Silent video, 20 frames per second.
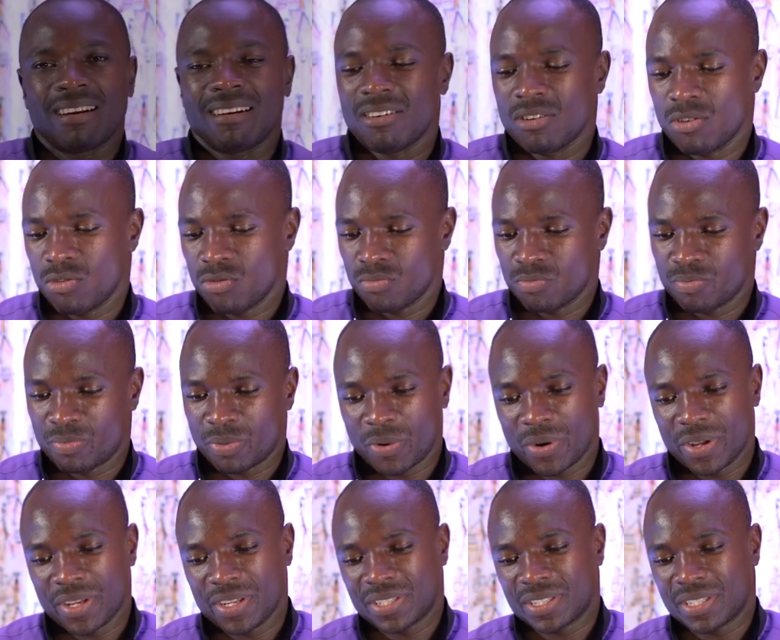Oh,
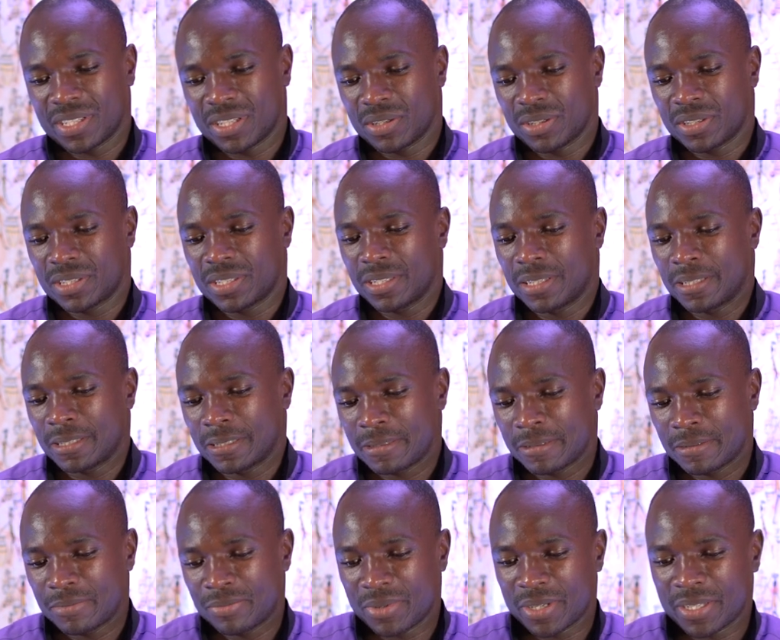praise the Lord,
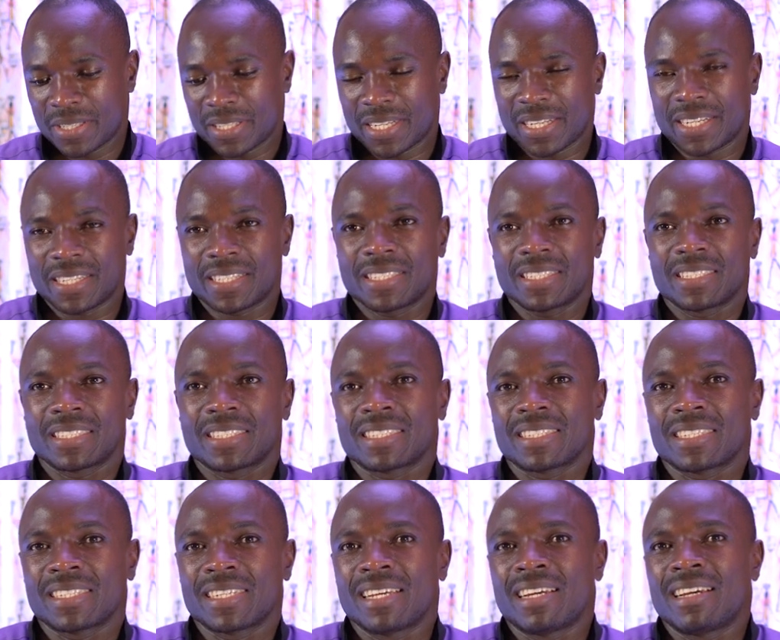brethren,
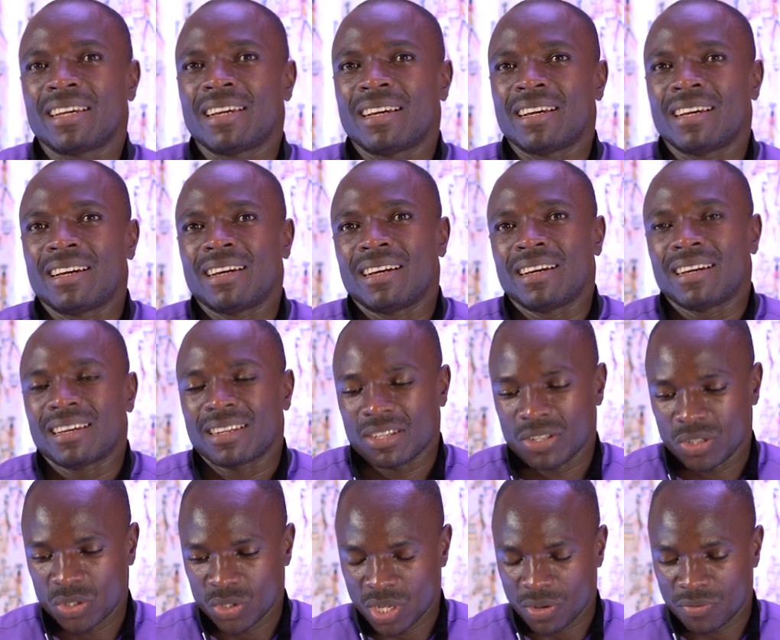
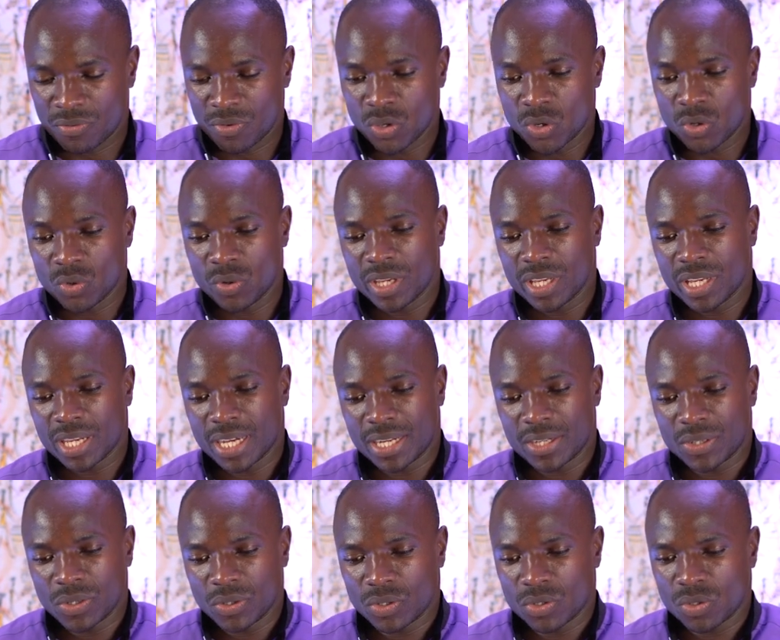those are viewing
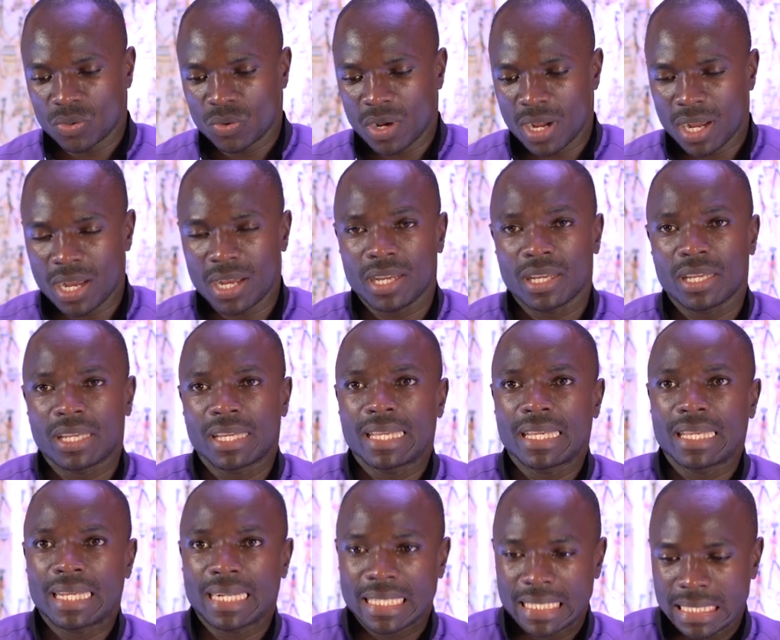and those who are
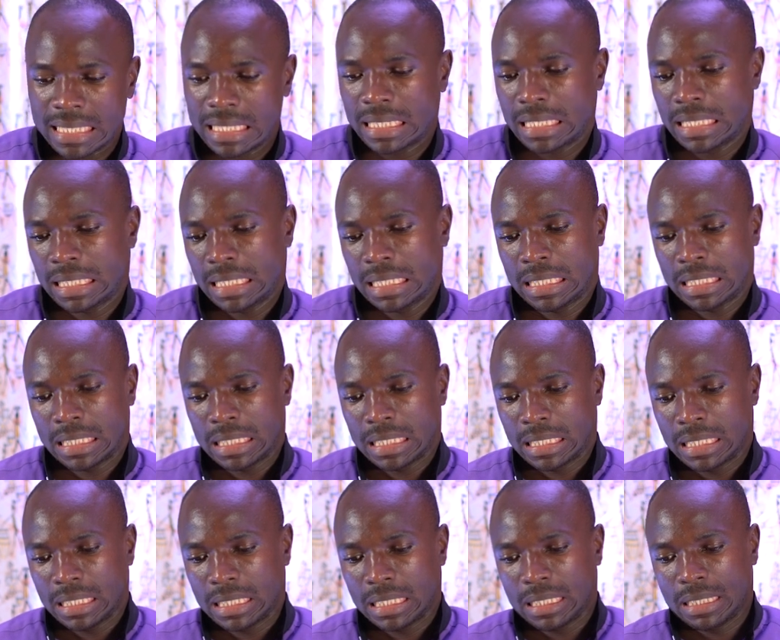hearing.
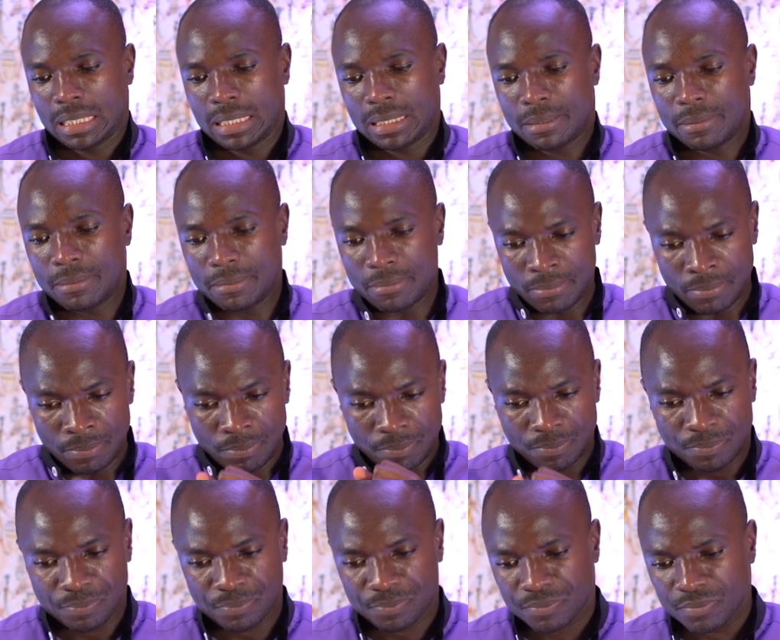
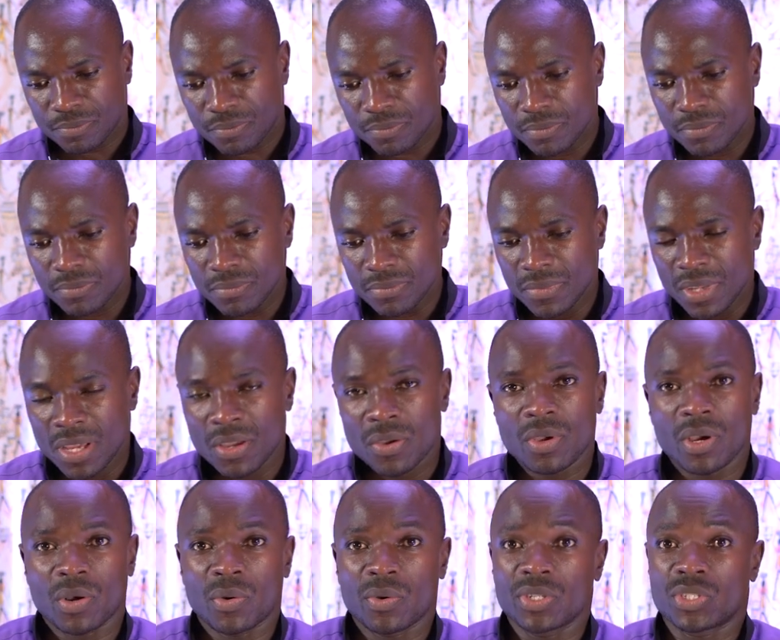
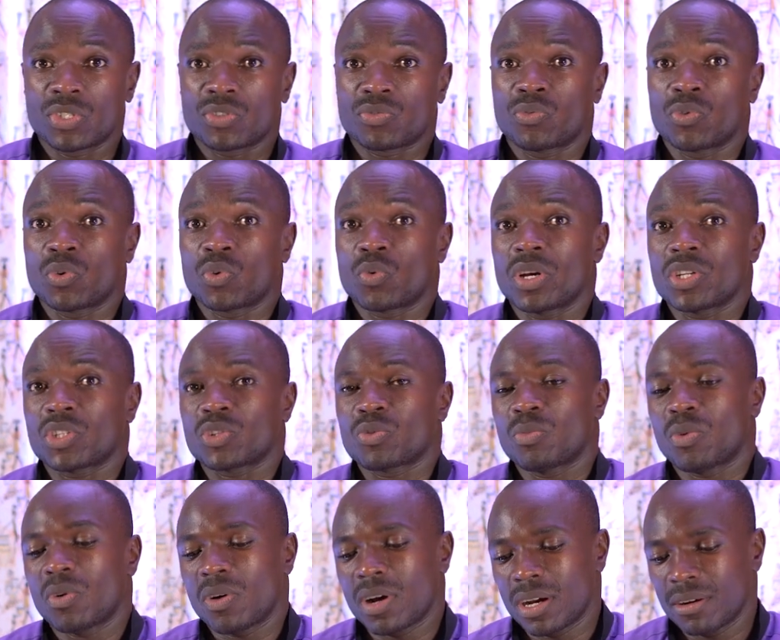We are grateful once
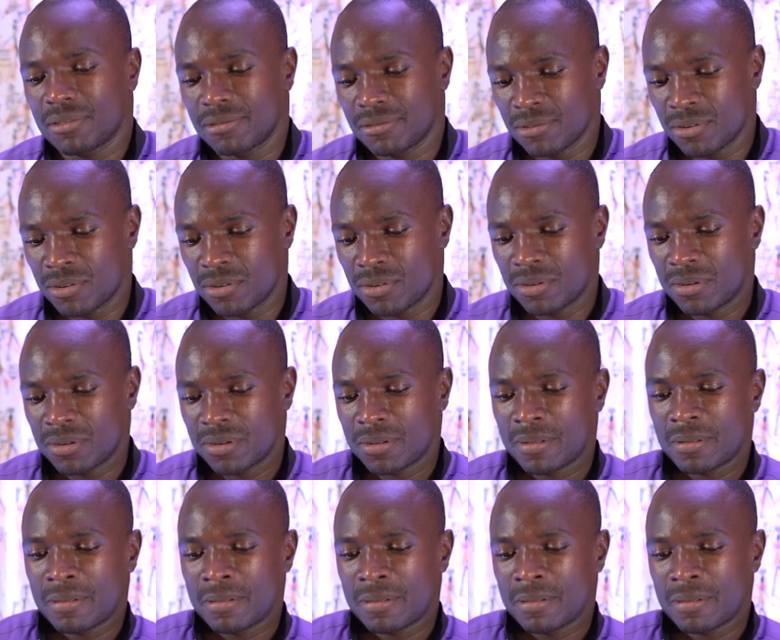more for